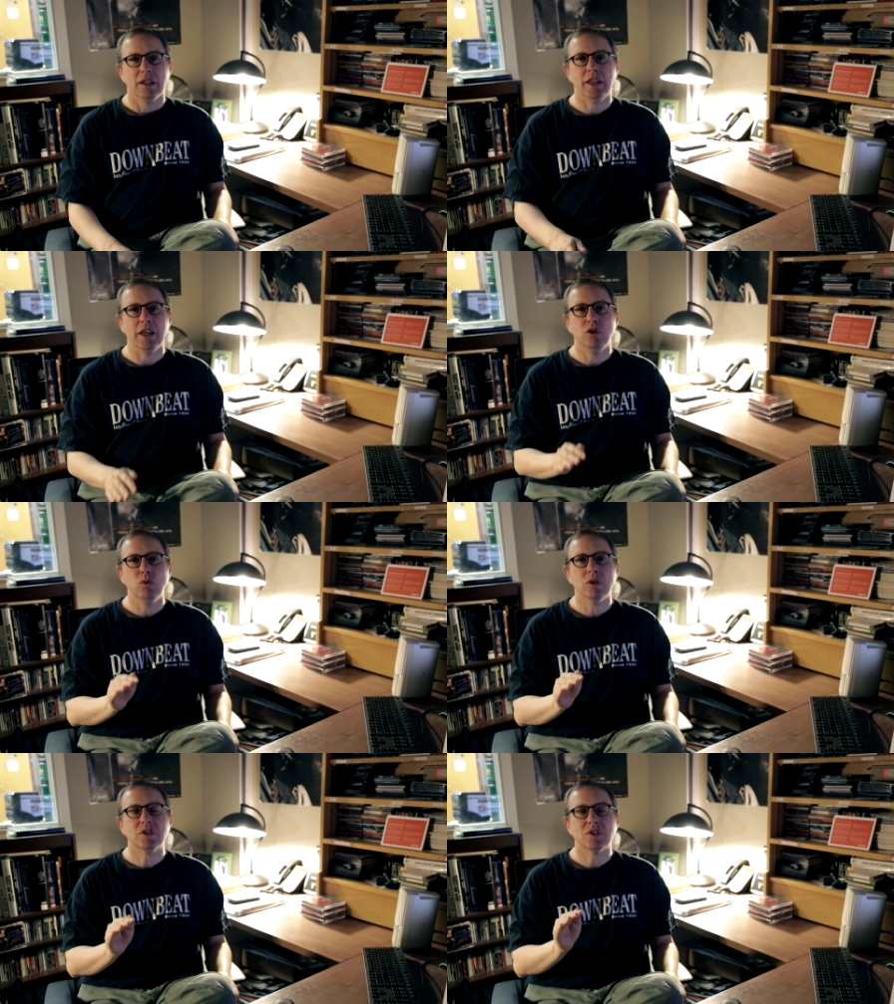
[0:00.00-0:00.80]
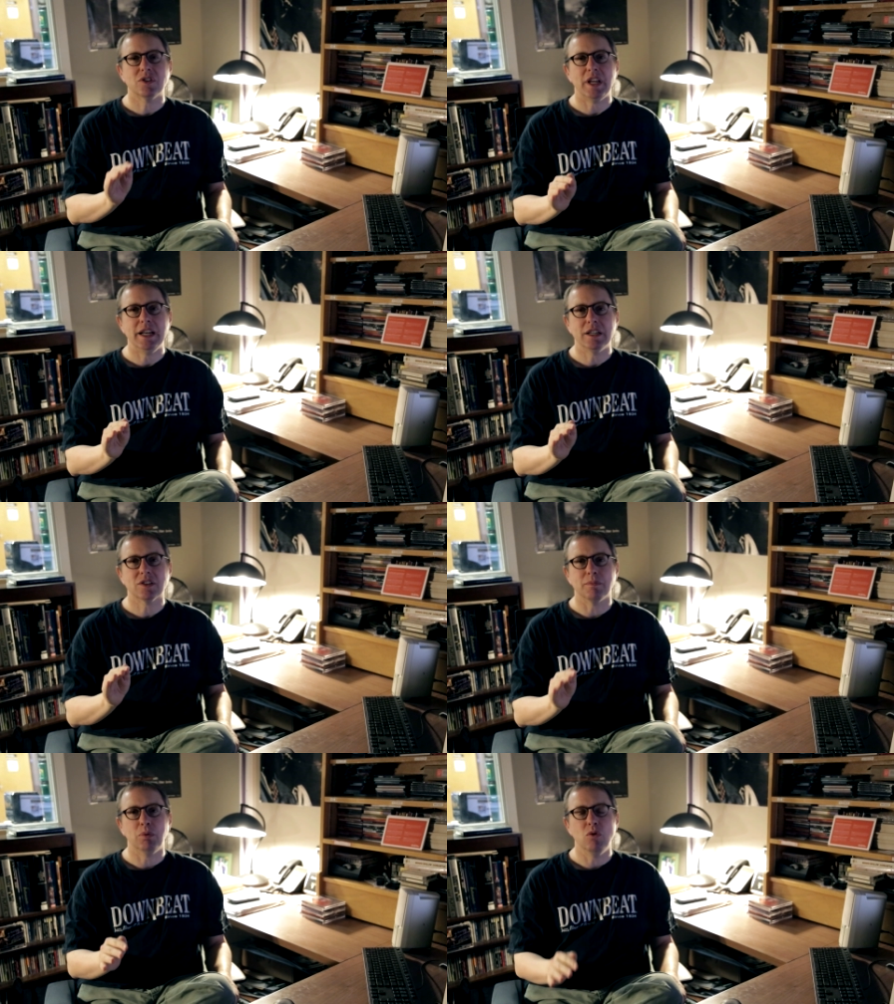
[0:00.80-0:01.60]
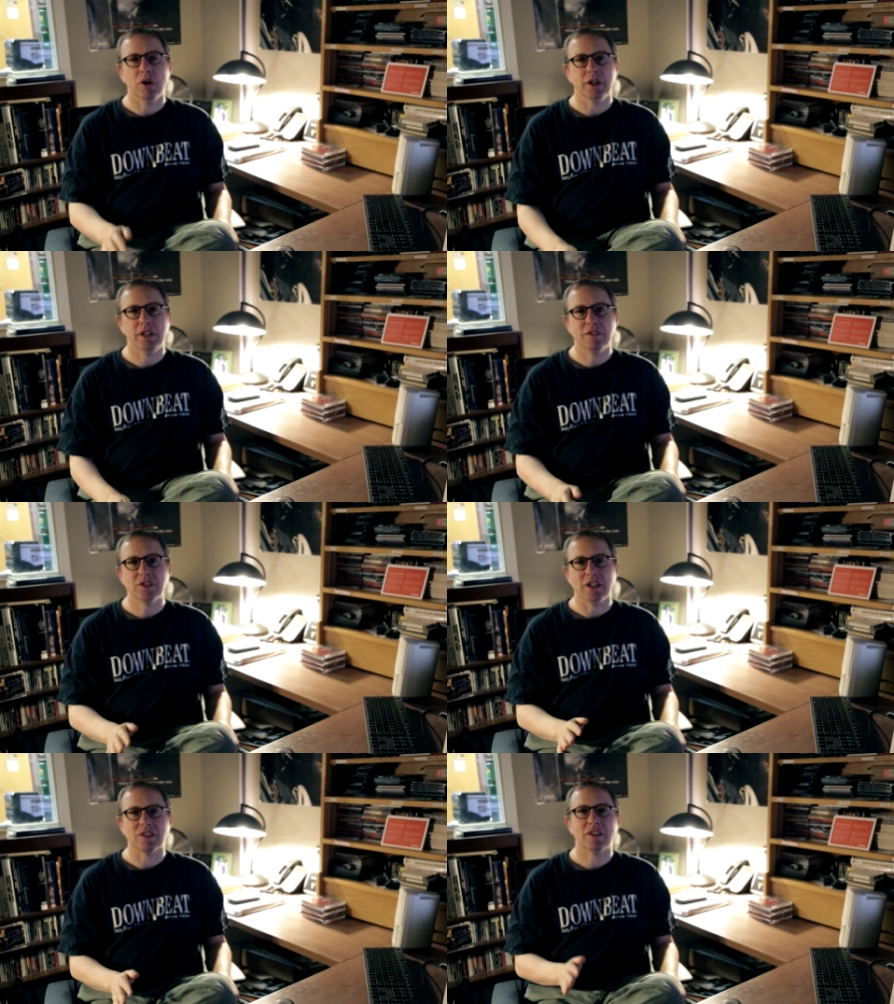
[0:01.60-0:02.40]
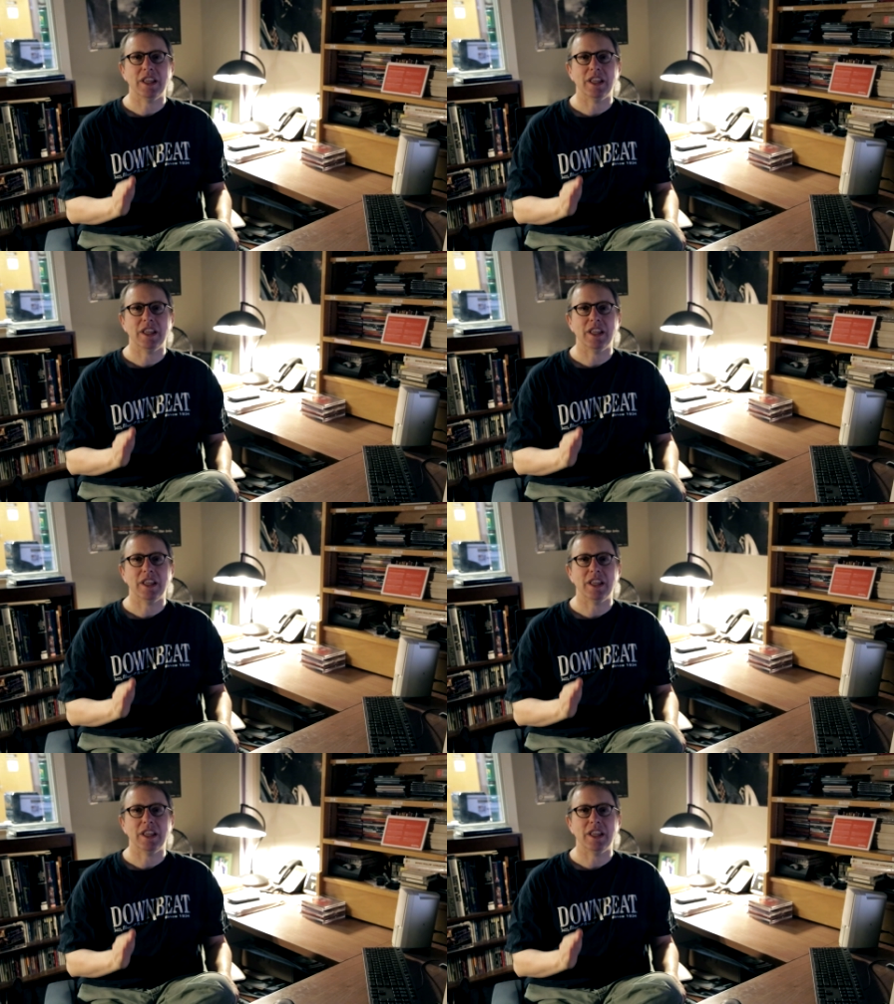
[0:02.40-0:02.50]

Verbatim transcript: that your sustaining support gives us.